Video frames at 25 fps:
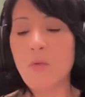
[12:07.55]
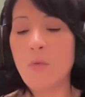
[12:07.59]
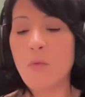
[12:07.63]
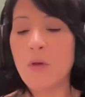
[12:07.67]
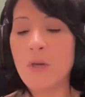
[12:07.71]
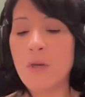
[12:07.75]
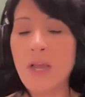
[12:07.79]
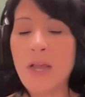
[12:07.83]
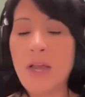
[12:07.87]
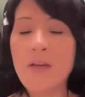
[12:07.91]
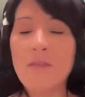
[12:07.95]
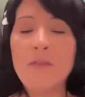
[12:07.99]

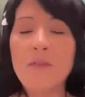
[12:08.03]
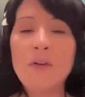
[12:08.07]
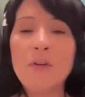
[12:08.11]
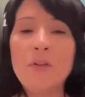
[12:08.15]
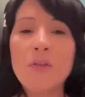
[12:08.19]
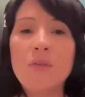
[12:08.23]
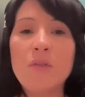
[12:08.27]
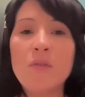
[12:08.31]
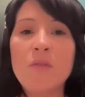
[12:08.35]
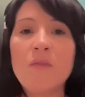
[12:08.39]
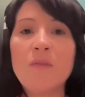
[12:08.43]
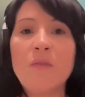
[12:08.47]
whatever
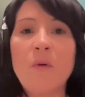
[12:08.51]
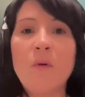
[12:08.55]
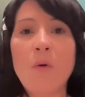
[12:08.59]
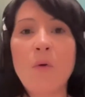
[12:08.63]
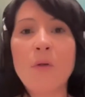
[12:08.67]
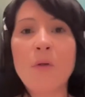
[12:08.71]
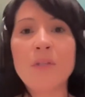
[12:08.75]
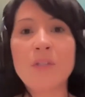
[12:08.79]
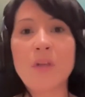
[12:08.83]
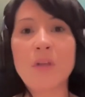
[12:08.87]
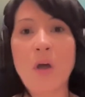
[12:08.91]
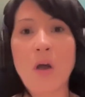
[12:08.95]
you
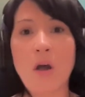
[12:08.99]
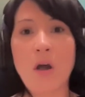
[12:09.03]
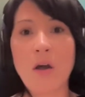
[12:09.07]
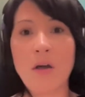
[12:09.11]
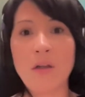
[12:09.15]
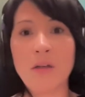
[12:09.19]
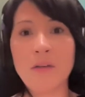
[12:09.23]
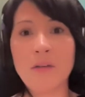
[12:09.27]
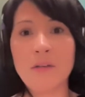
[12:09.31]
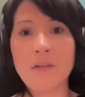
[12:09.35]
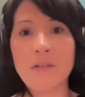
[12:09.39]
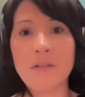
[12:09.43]
focus
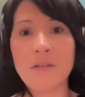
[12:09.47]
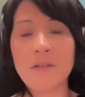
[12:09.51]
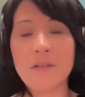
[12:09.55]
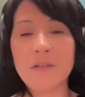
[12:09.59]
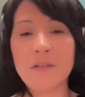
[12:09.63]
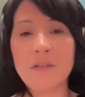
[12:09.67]
on